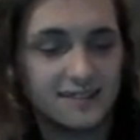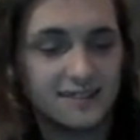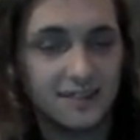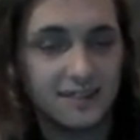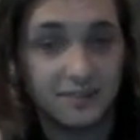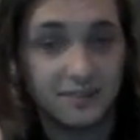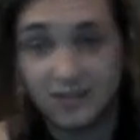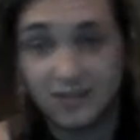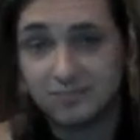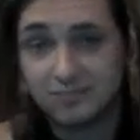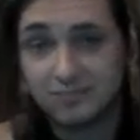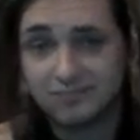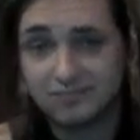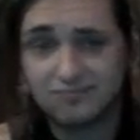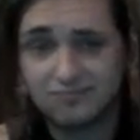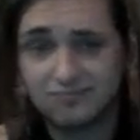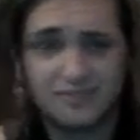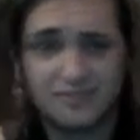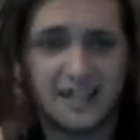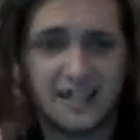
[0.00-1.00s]
I mean, I'm
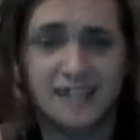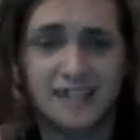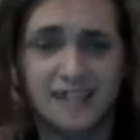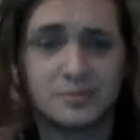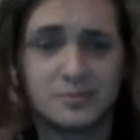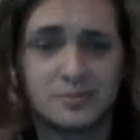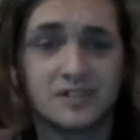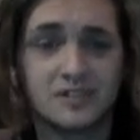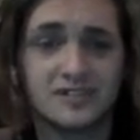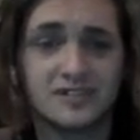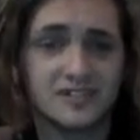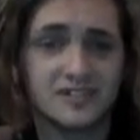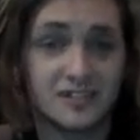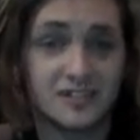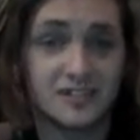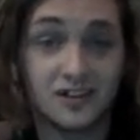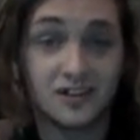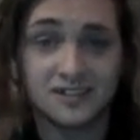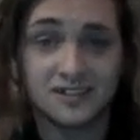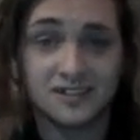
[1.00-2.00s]
the last person that's going
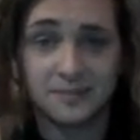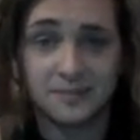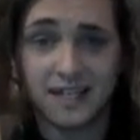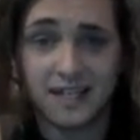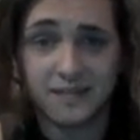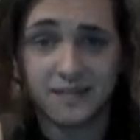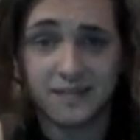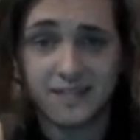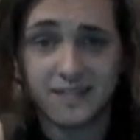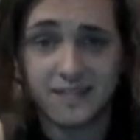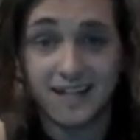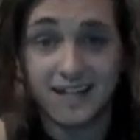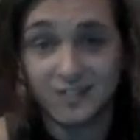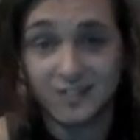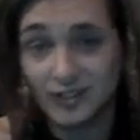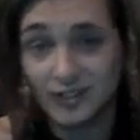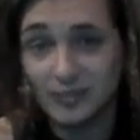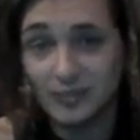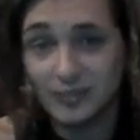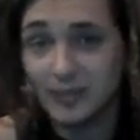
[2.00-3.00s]
to talk somebody out of a
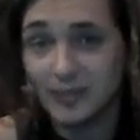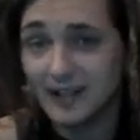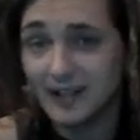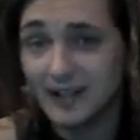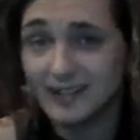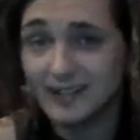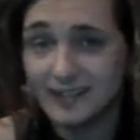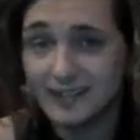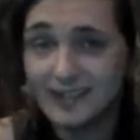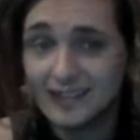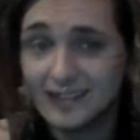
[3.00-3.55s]
tattoo, but